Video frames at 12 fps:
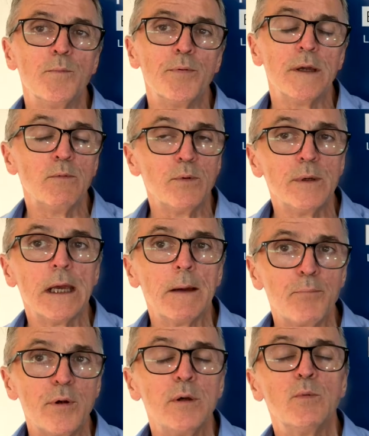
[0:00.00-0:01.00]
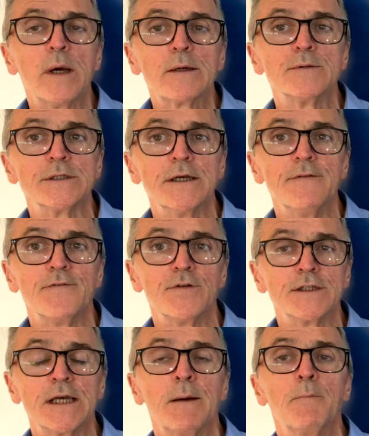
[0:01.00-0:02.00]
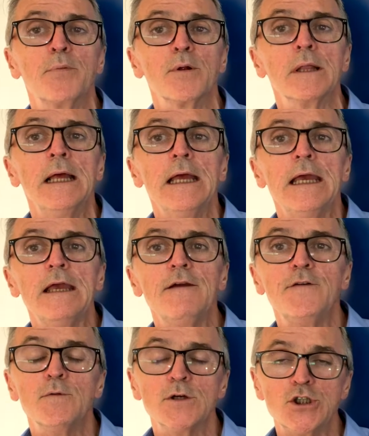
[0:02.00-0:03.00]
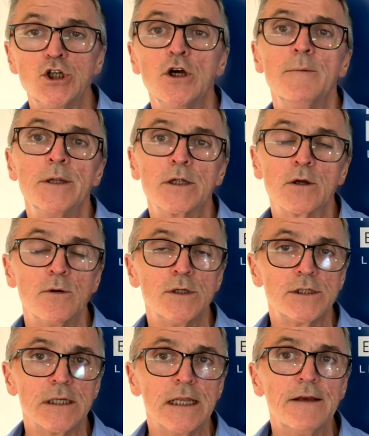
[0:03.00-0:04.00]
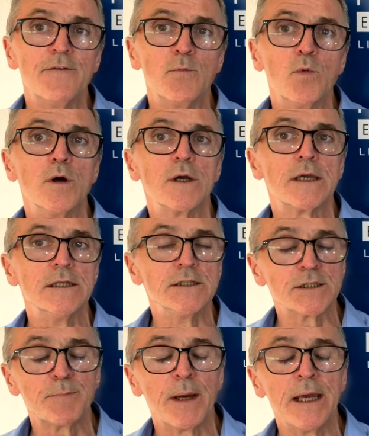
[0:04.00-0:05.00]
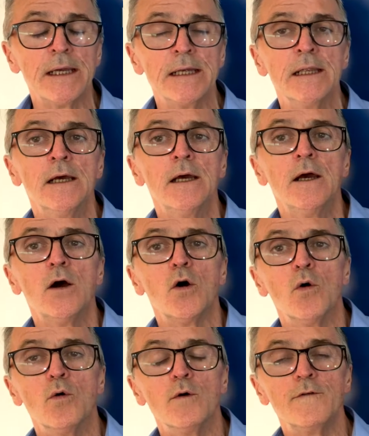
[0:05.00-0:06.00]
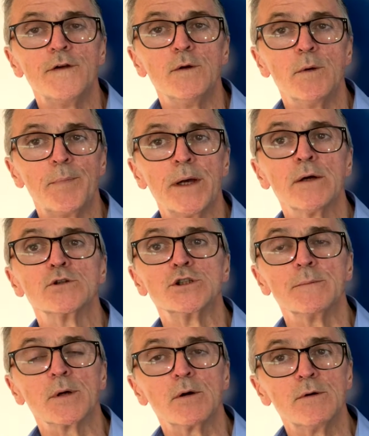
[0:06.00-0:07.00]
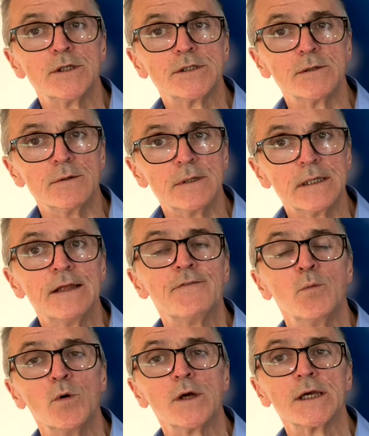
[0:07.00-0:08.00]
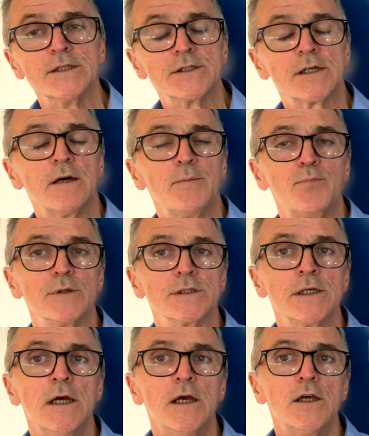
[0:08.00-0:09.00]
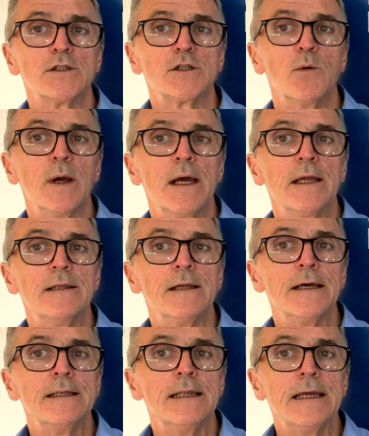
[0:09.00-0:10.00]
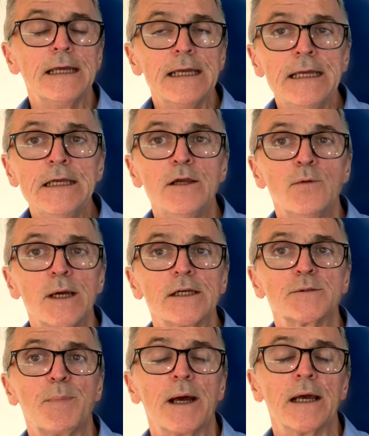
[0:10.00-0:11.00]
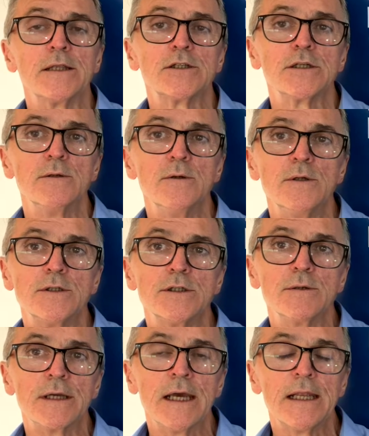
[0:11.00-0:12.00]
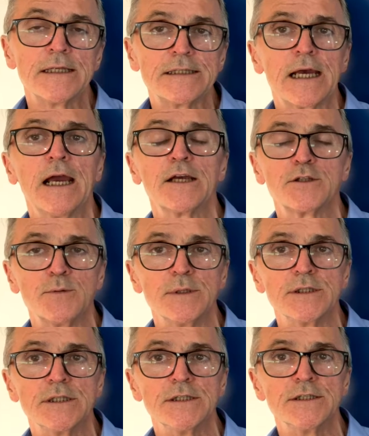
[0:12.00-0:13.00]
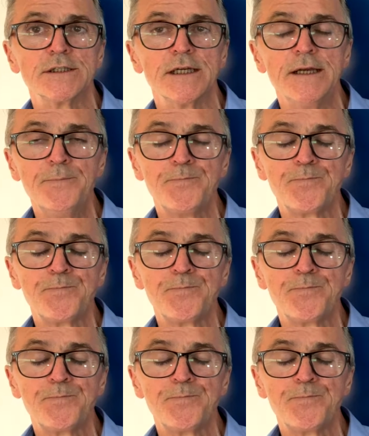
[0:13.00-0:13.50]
be a prerequisite, for example, if you were German going to live and work in Spain, or if you were Belgium going to live and work in Cyprus. So an EU expat to get a tax residency